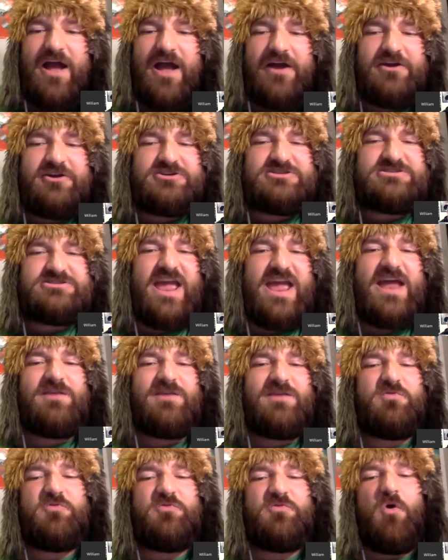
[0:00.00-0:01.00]

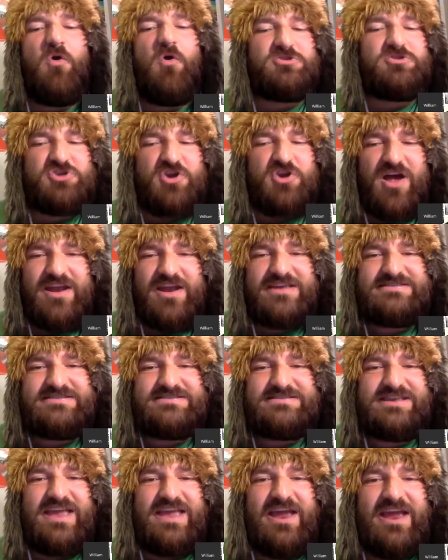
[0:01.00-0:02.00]
understand who Ultron is
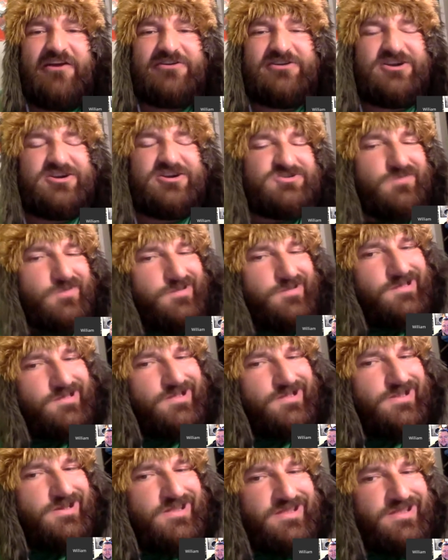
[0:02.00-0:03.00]
as a character, so I
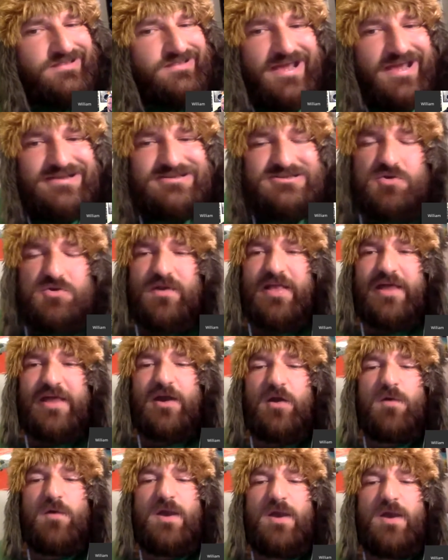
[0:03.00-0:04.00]
kind of get that storyline
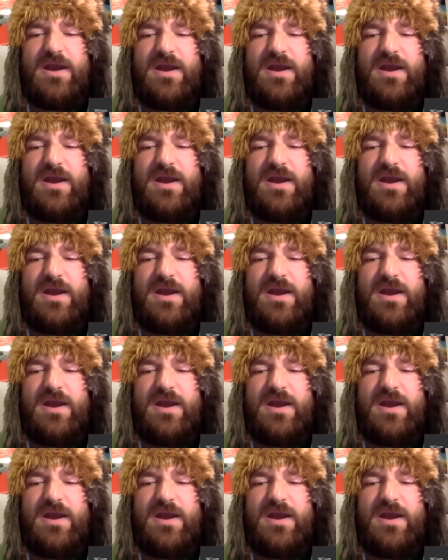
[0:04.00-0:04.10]
already.